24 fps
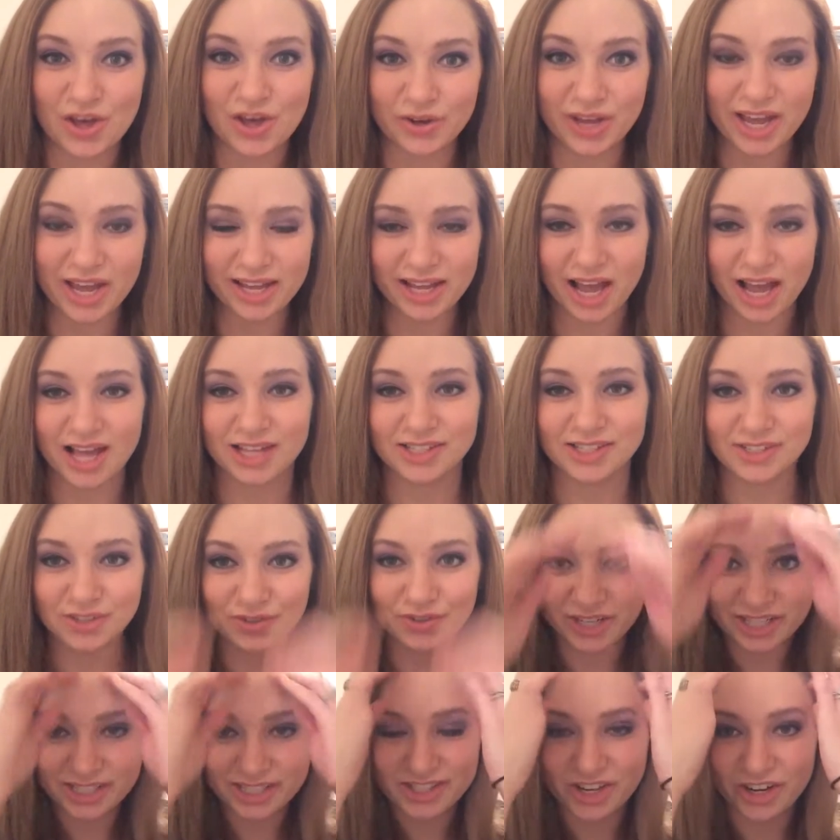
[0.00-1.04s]
Okay, so
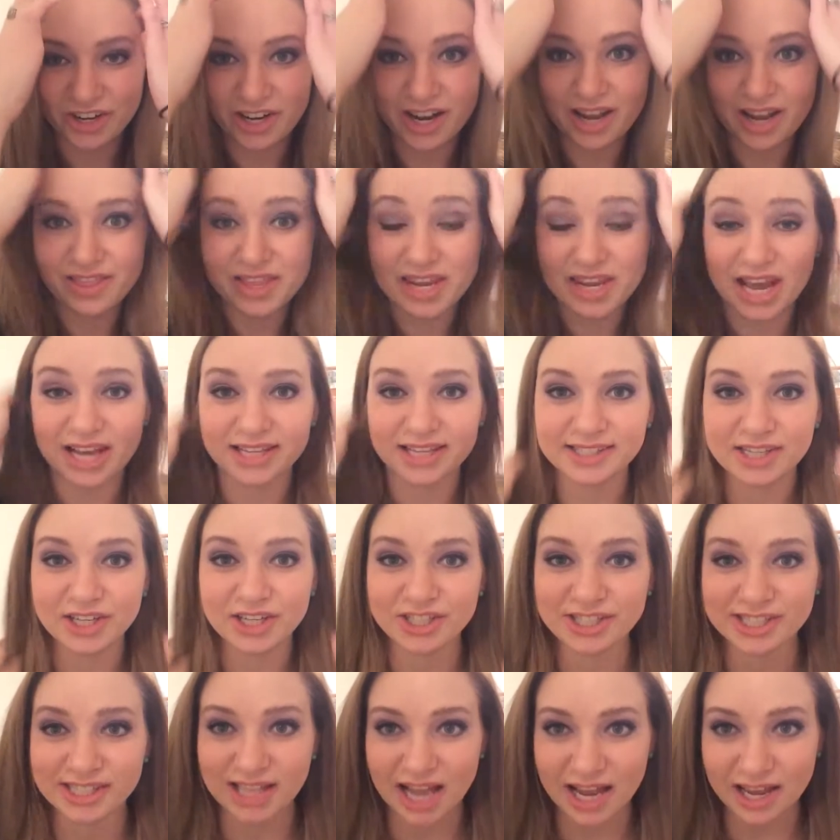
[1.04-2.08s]
to get started on the next
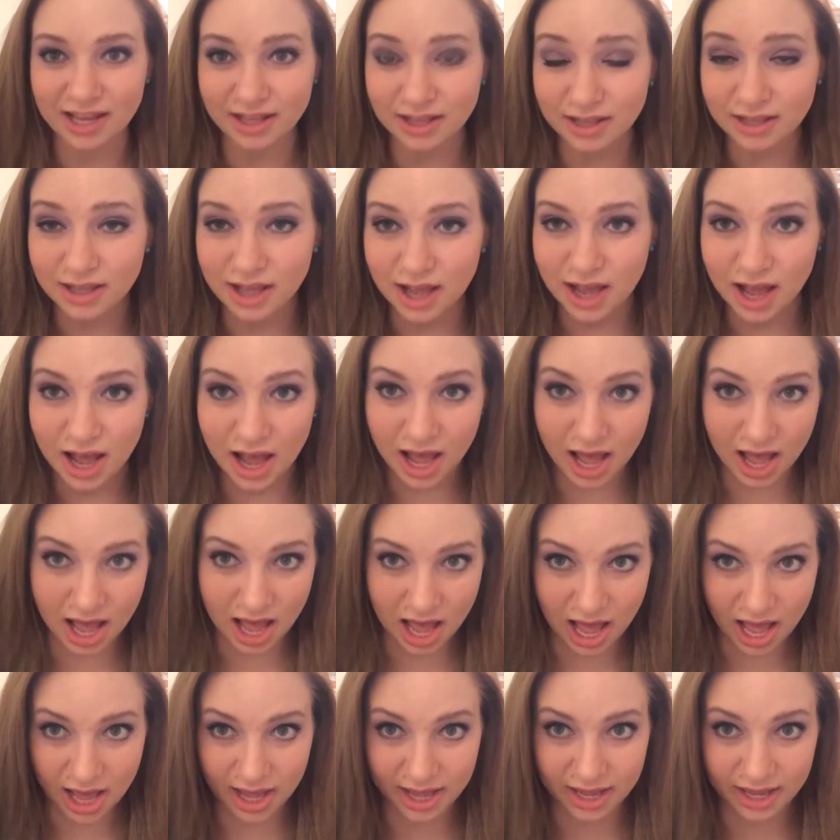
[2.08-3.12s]

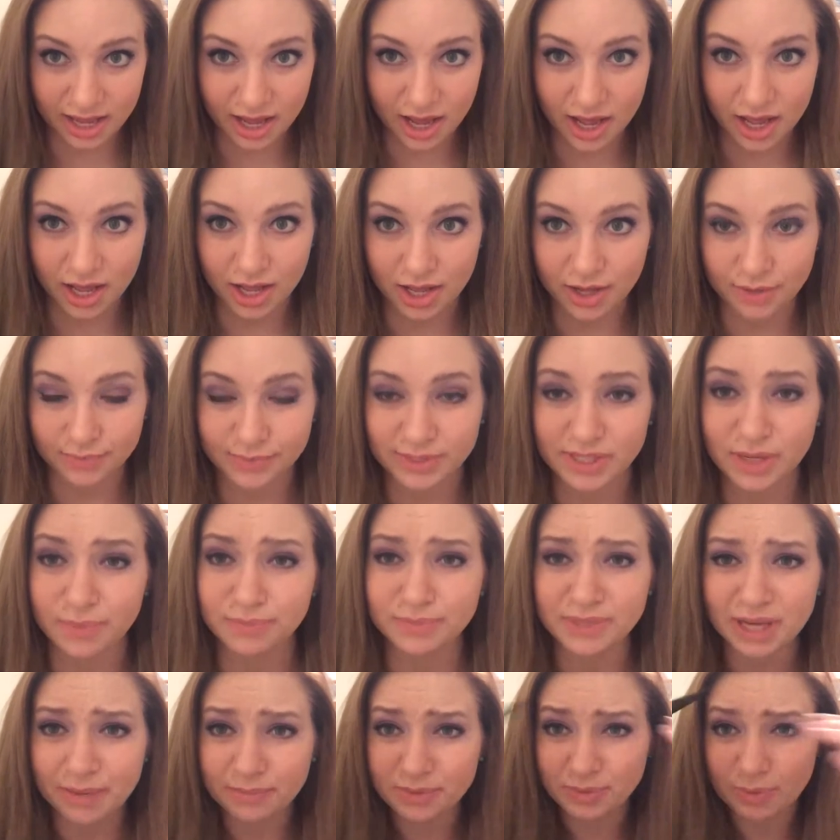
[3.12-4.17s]
hairstyle,
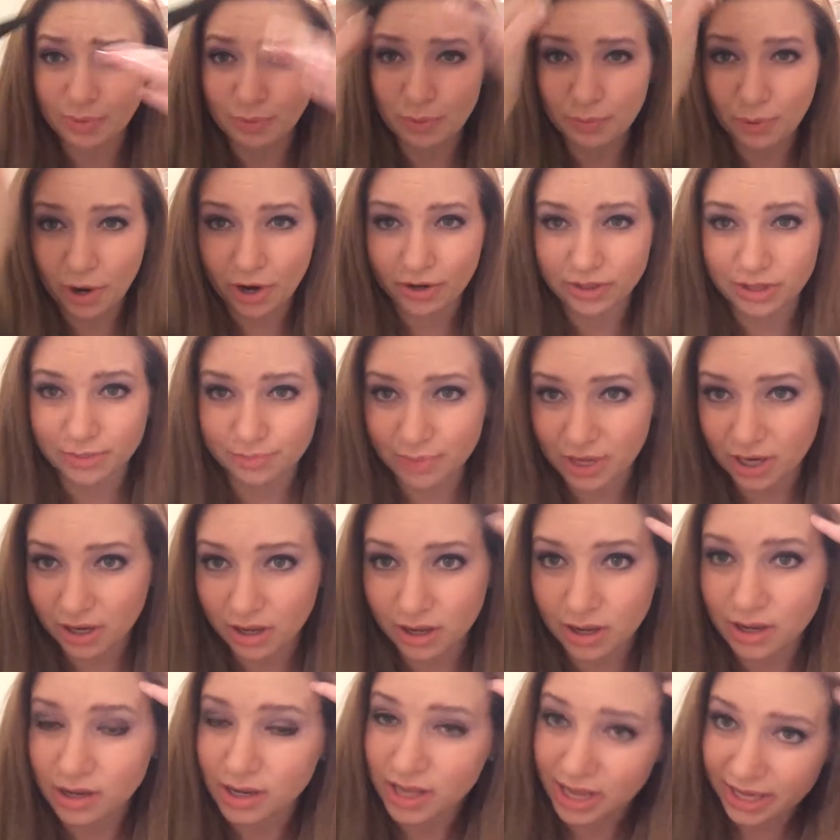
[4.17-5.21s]
sometimes people part in the
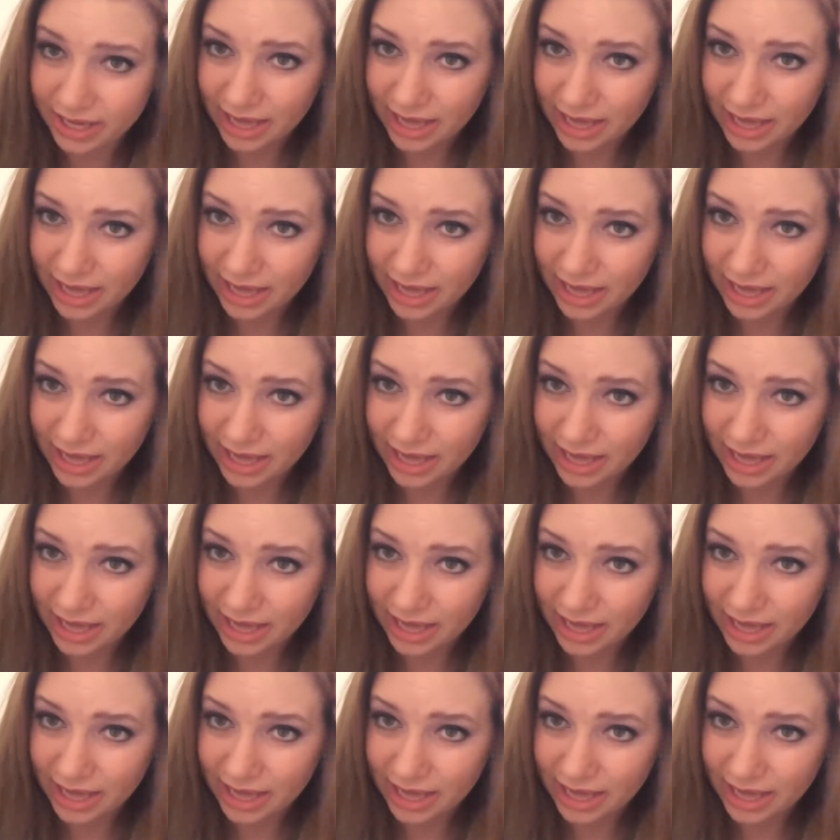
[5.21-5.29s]
middle.